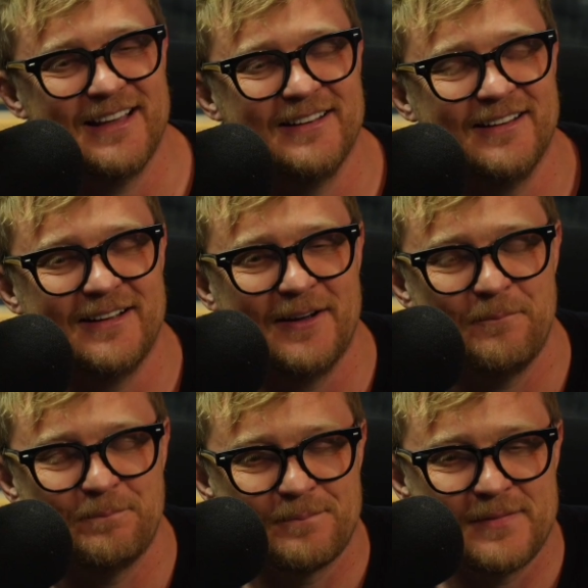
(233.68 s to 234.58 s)

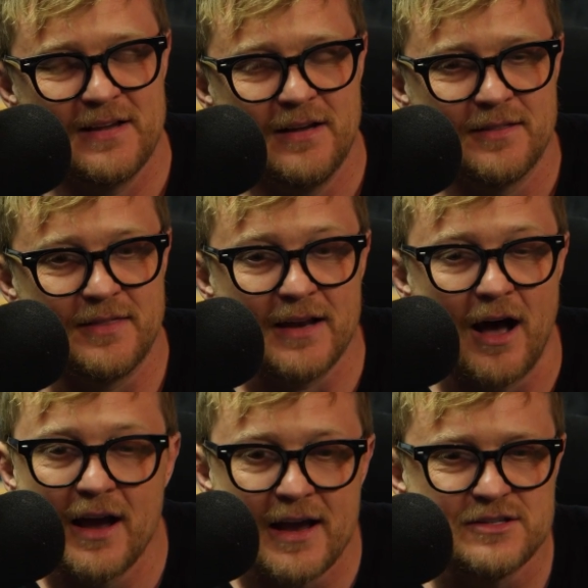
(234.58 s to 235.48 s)
then
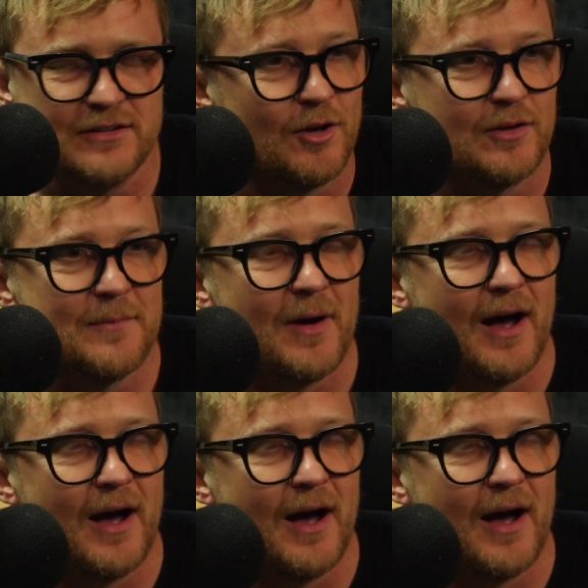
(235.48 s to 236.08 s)
I actually told them